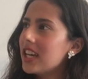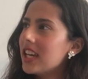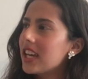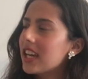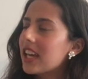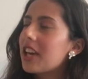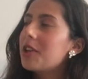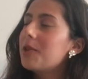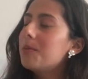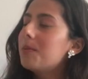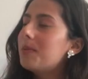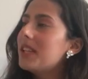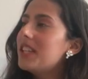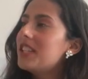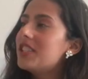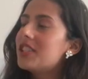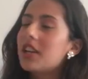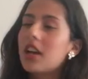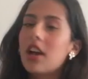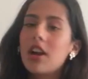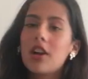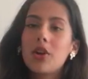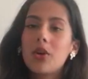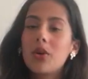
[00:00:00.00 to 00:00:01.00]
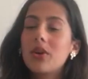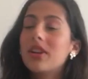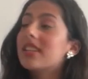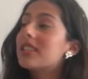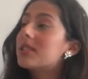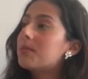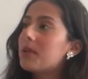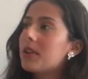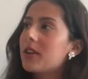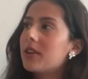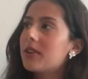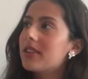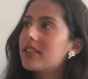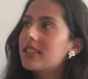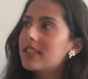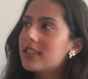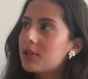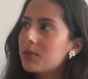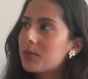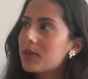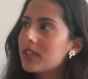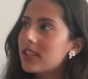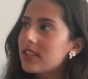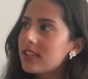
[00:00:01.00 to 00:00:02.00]
Can you please share your experience
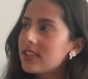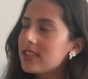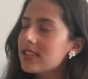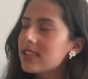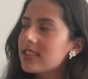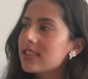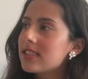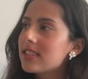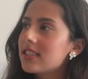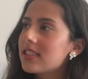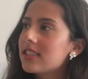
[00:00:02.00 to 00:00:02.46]
with us?